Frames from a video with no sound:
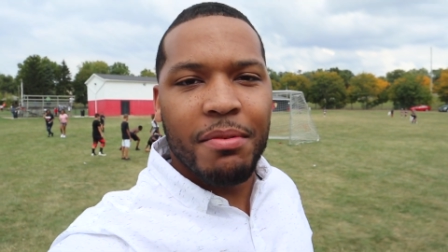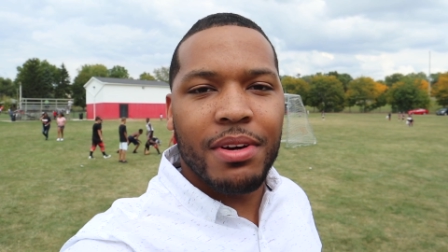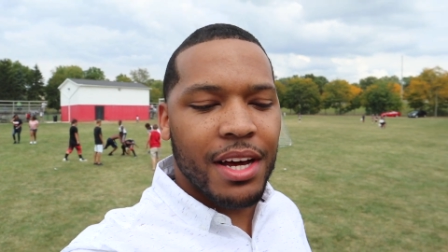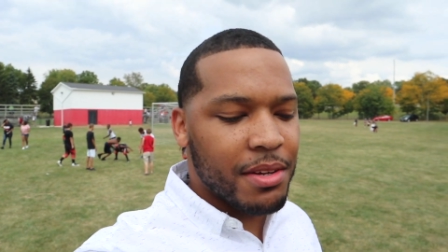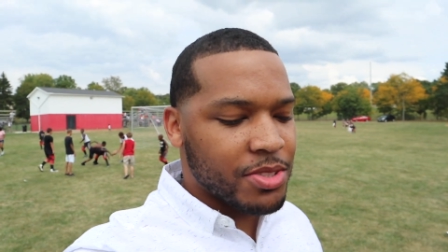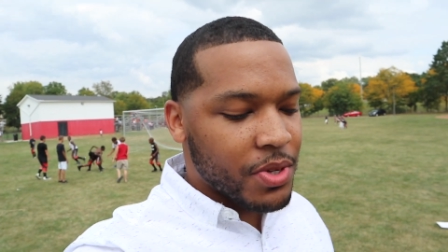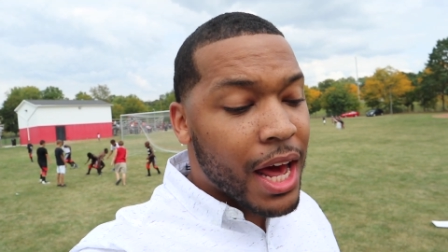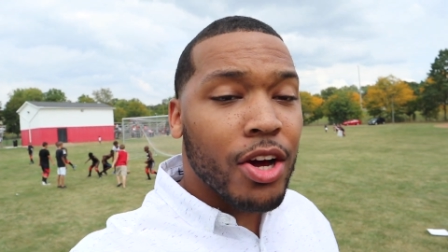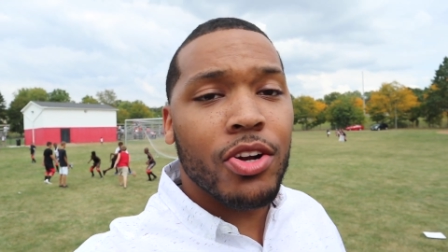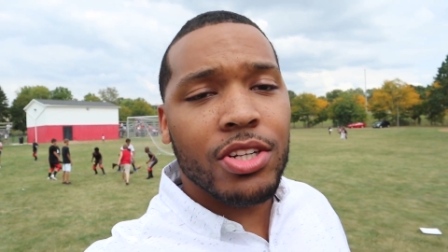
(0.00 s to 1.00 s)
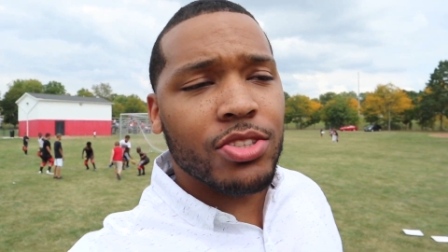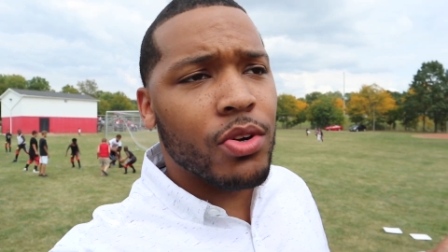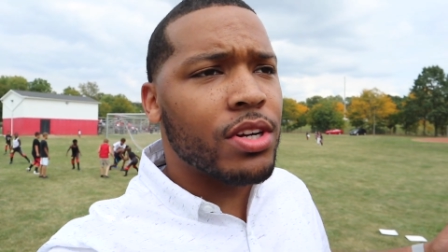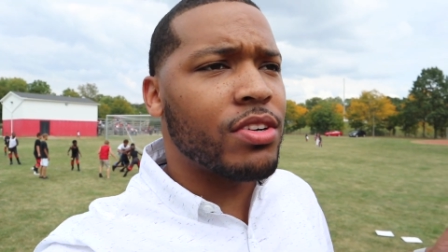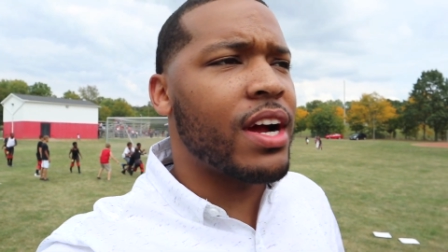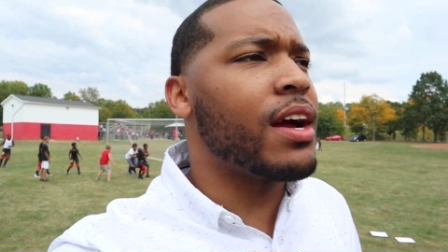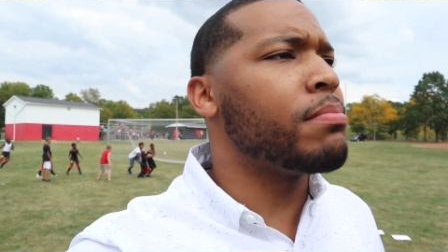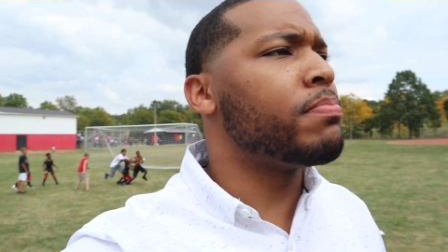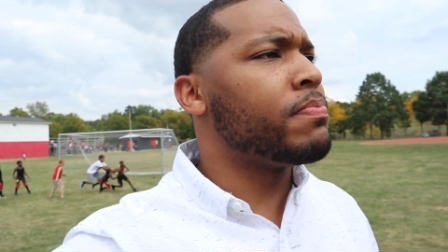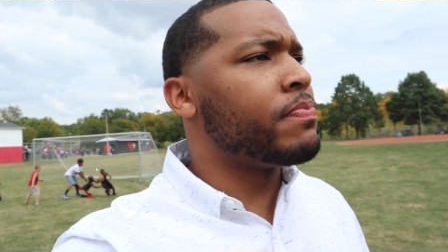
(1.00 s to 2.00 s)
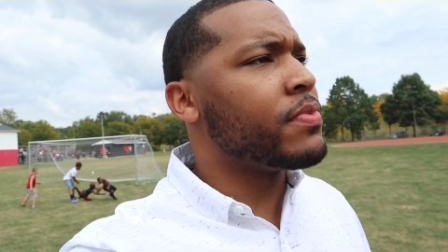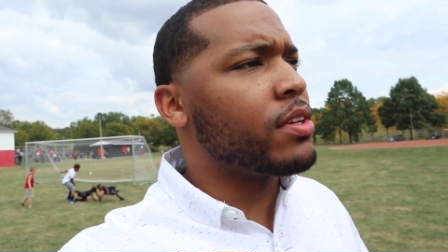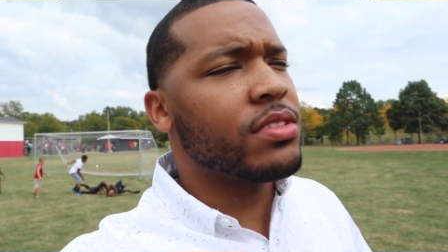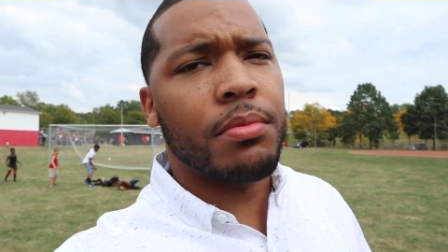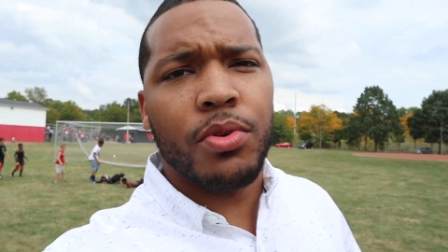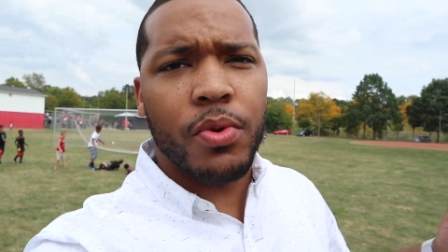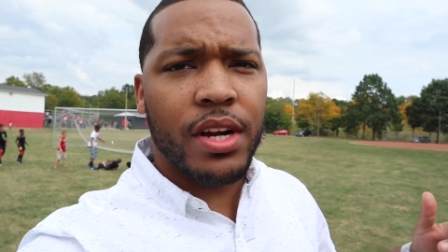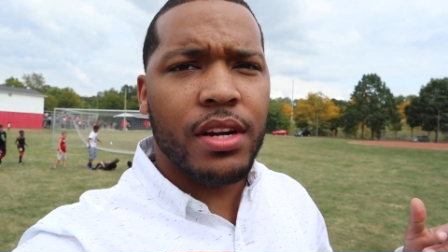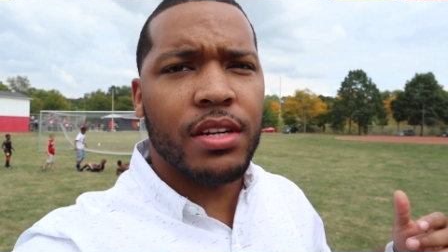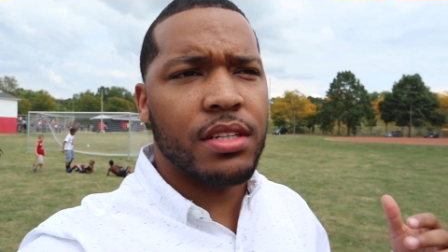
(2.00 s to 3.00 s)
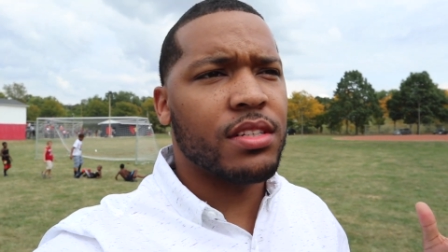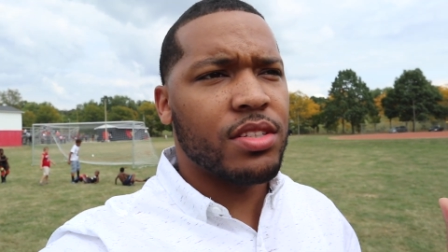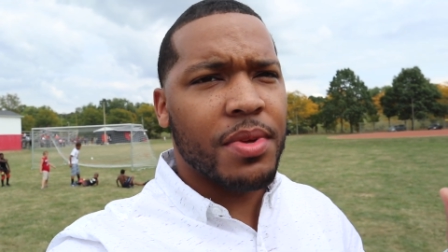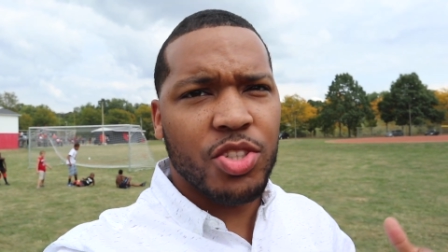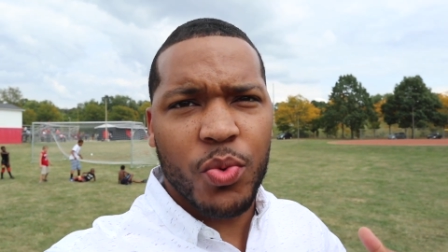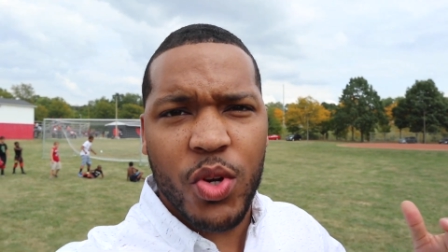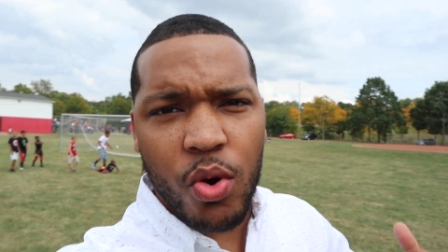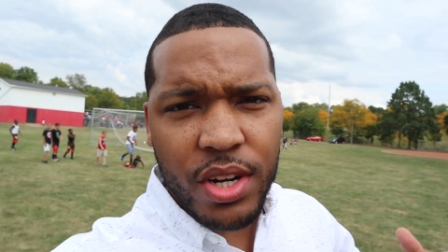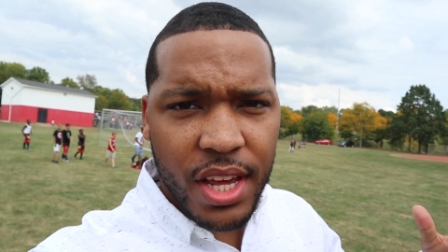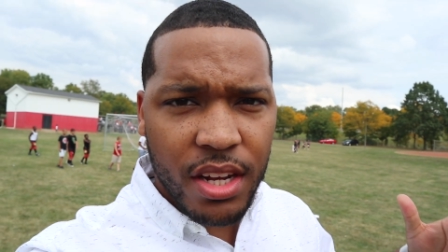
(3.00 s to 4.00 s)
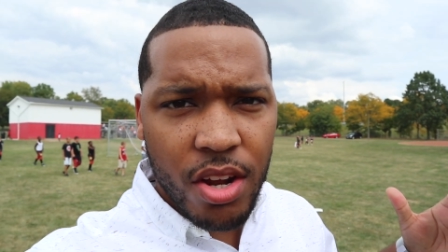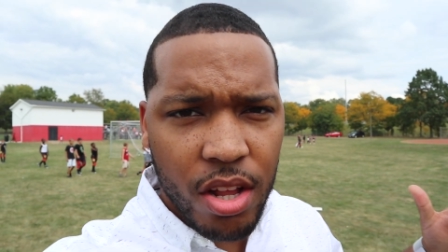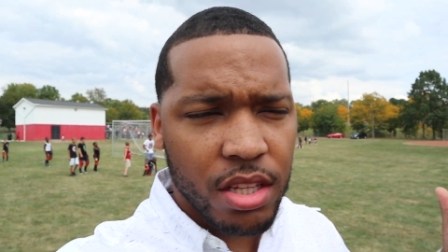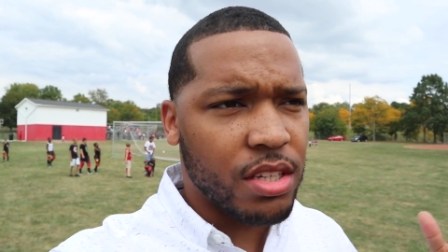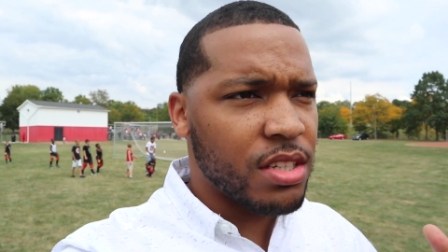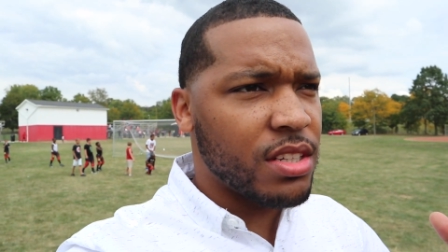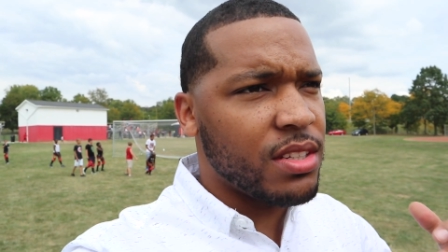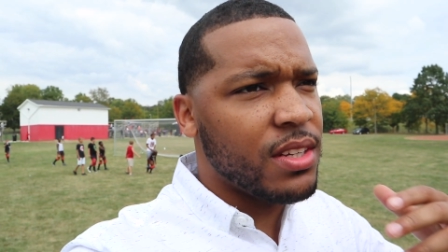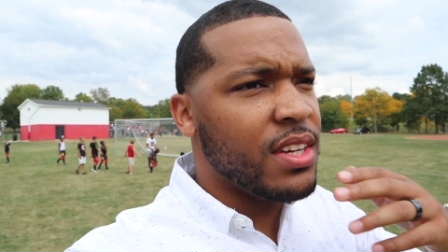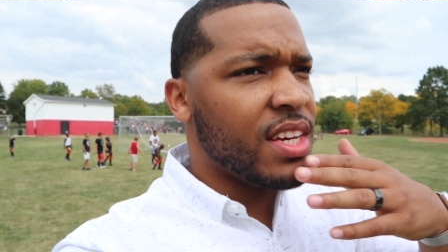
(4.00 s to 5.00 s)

But uh, so we gotta go to the store to grab, you know, something to wear. Make sure we coordinate and all look good.